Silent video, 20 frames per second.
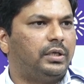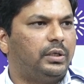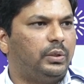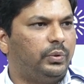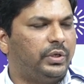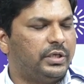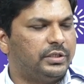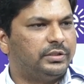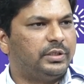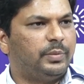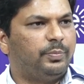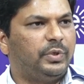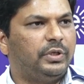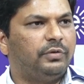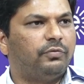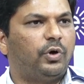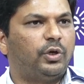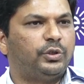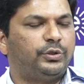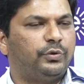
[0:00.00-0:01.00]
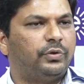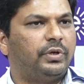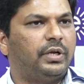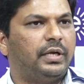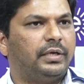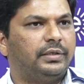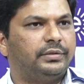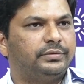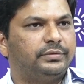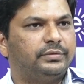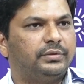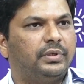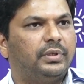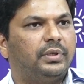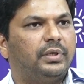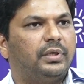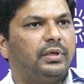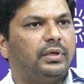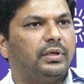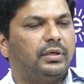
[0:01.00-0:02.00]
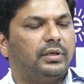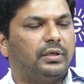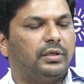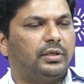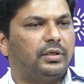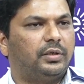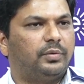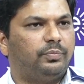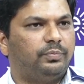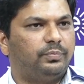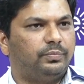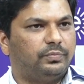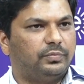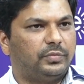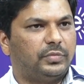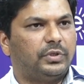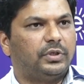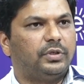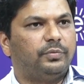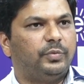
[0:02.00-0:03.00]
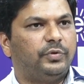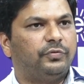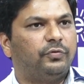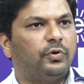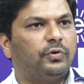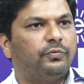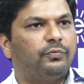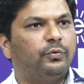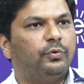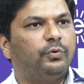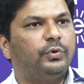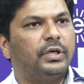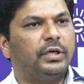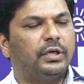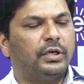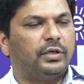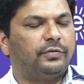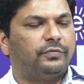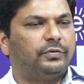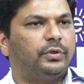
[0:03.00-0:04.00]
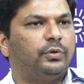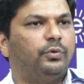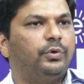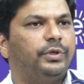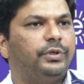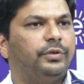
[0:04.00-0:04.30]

You can simply wash your hands before food and after